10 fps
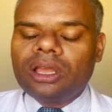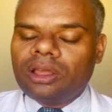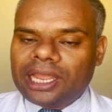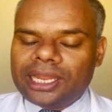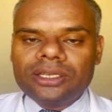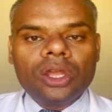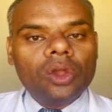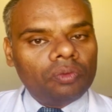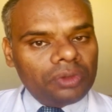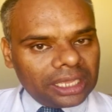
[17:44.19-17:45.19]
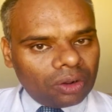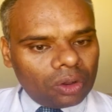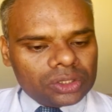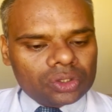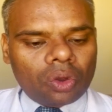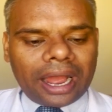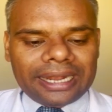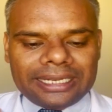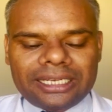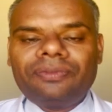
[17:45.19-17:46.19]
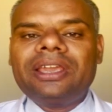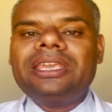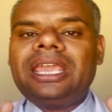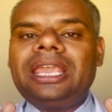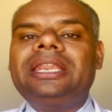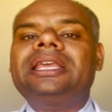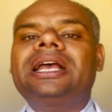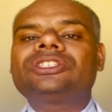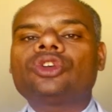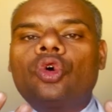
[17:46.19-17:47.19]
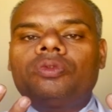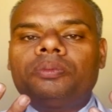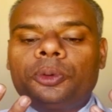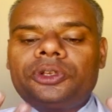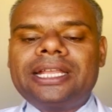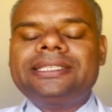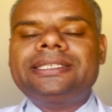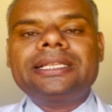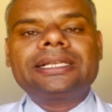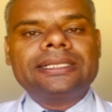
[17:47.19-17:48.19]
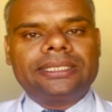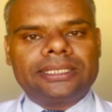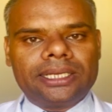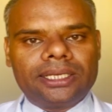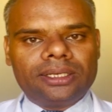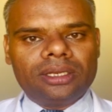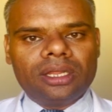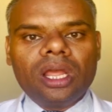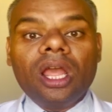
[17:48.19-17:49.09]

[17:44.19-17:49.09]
and we can also identify areas of potential concern.